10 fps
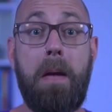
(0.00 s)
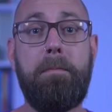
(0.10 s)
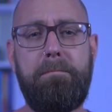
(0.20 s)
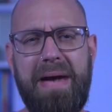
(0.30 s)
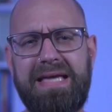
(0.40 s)

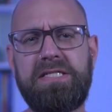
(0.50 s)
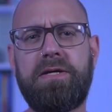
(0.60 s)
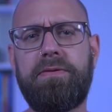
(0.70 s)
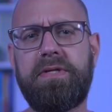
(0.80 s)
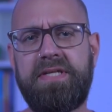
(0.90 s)
Based
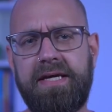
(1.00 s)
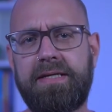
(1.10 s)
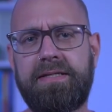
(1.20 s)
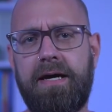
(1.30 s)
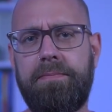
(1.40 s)
on the data
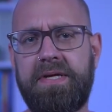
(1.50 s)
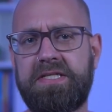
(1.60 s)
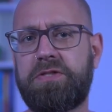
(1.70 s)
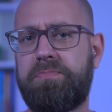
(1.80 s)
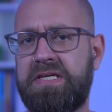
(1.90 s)
type that is
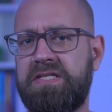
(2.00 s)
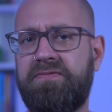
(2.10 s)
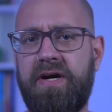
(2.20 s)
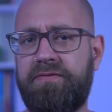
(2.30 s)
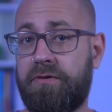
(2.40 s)

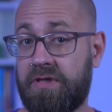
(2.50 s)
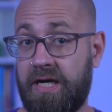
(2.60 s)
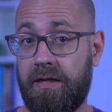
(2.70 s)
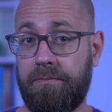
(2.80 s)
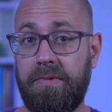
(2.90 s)
specified for a
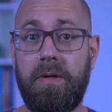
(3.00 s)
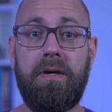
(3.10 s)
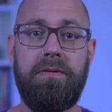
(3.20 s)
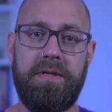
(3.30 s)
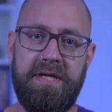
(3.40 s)
column,
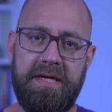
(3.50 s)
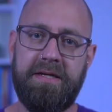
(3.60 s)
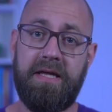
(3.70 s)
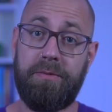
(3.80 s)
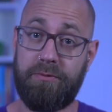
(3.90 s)
the data
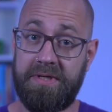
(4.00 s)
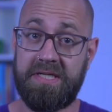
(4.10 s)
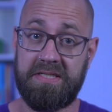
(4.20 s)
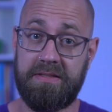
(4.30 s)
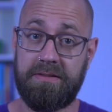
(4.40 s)
table
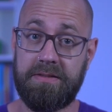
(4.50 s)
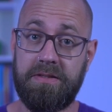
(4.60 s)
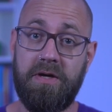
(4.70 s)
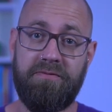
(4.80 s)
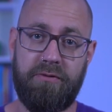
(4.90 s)
renders it.
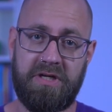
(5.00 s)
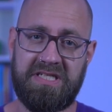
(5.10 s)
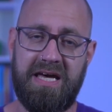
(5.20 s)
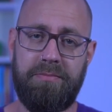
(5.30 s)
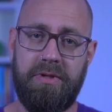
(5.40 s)
For
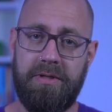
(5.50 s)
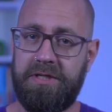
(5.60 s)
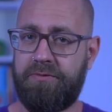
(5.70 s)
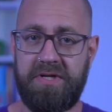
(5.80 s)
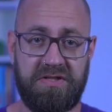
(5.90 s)
example, it
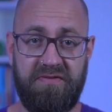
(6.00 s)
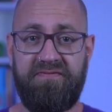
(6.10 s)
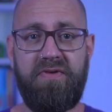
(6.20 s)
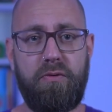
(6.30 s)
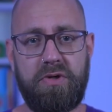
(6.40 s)
renders a
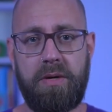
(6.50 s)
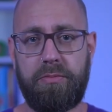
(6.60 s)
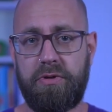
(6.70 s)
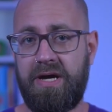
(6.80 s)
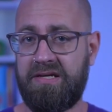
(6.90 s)
phone
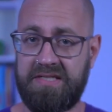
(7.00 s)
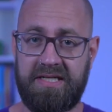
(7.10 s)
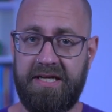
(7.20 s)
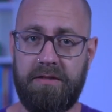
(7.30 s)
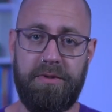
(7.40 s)
number as a
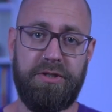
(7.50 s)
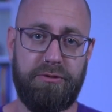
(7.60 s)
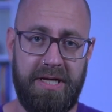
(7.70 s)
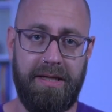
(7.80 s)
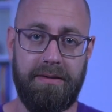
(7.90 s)
clickable
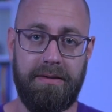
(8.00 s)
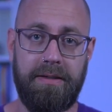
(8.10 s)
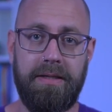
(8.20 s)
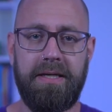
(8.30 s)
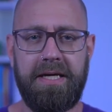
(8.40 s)
URL.
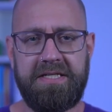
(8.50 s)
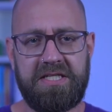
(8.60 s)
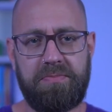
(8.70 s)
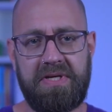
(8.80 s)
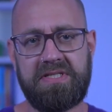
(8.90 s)
It
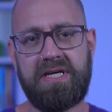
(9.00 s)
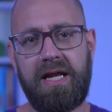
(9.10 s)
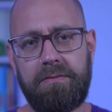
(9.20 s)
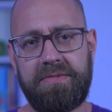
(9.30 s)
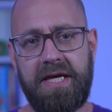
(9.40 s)
displays
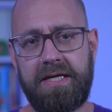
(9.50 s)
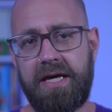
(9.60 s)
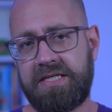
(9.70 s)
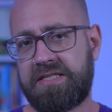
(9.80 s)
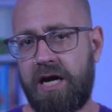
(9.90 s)
column data
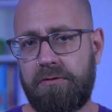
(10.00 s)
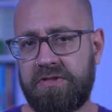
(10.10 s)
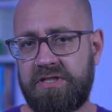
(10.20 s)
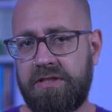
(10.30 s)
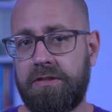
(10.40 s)
as
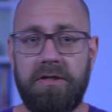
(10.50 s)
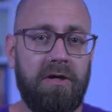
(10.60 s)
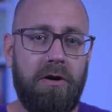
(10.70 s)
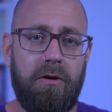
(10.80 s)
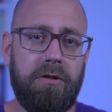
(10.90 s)
currency
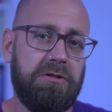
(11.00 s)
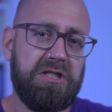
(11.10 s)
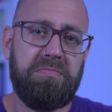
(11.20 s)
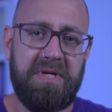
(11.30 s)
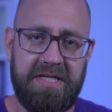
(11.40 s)
or
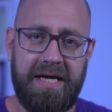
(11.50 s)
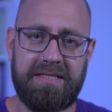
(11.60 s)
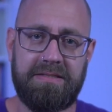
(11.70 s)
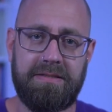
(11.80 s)
just plain text.